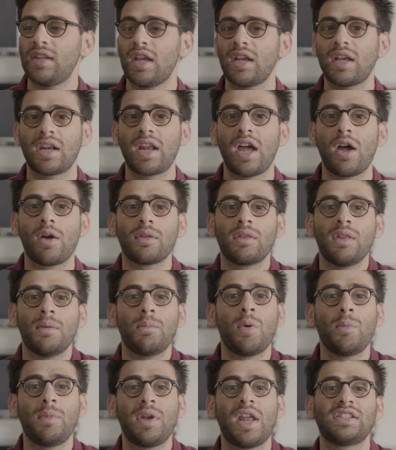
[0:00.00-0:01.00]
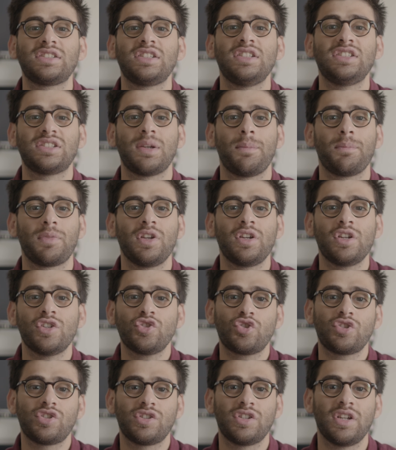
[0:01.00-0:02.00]
take it out the moment I see something
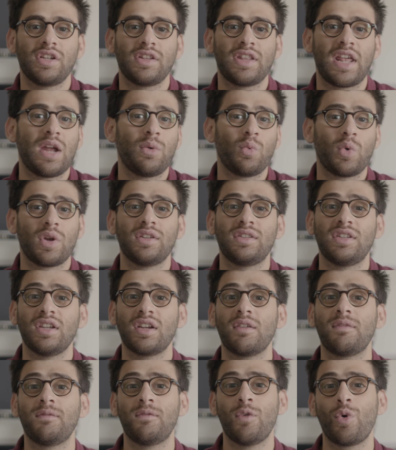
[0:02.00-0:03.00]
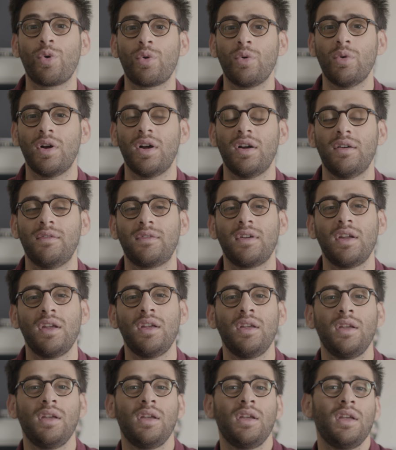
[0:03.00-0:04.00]
interesting that I want to take a photo of.
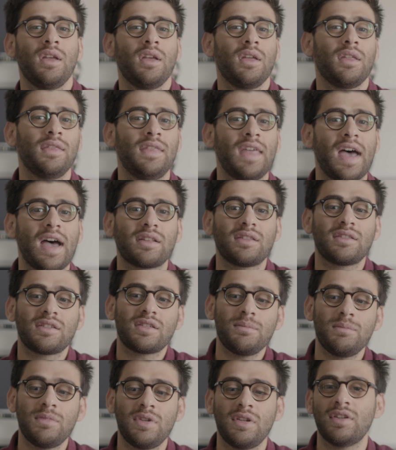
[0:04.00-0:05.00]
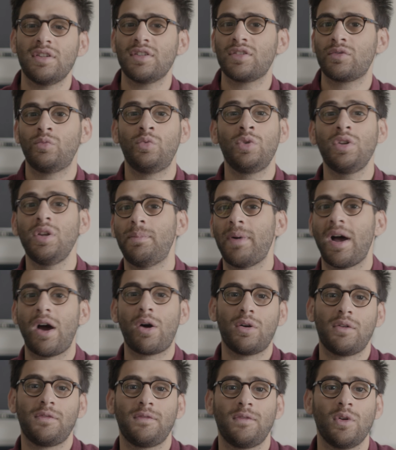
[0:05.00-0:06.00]
That to me is really
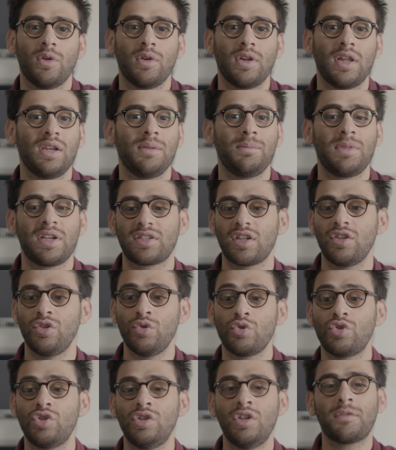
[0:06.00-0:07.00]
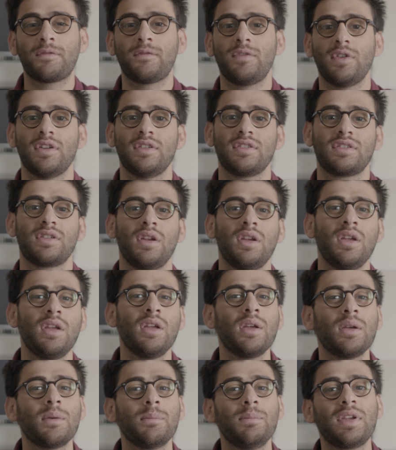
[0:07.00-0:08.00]
powerful, and it makes a huge difference
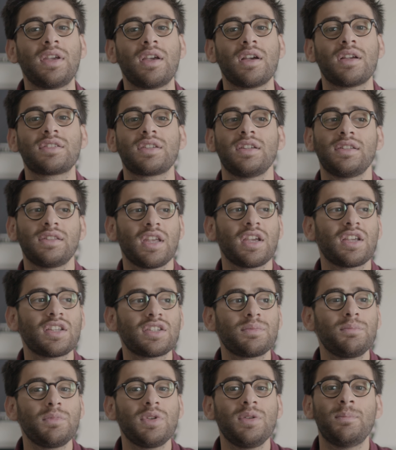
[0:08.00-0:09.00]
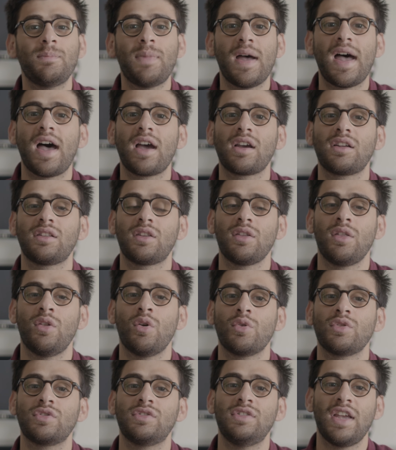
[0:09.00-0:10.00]
because it takes me back to
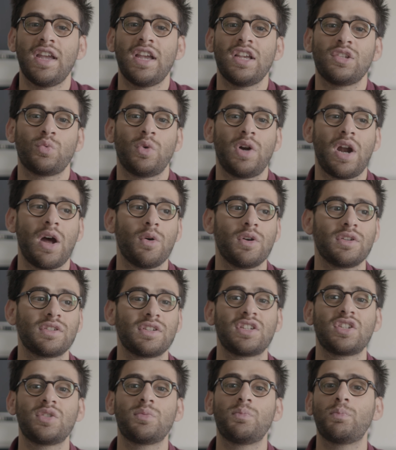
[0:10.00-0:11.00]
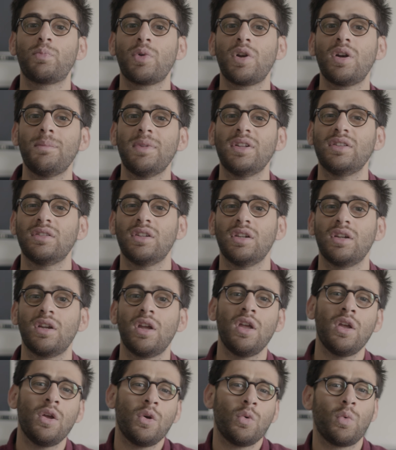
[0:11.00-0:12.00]
those days where I was experimenting
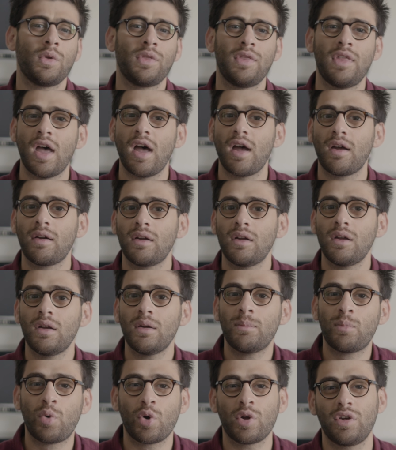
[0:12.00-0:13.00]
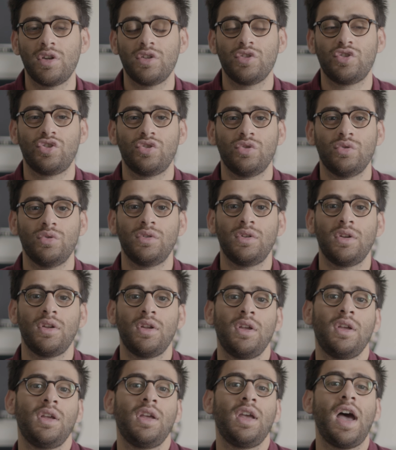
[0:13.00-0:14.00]
with that point and shoot.
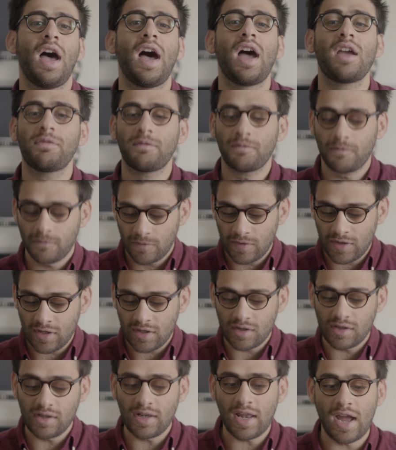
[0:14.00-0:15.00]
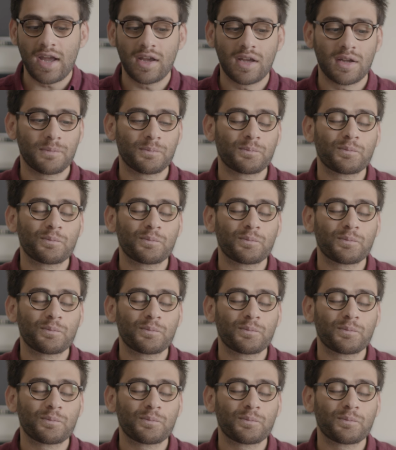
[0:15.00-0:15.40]
I feel like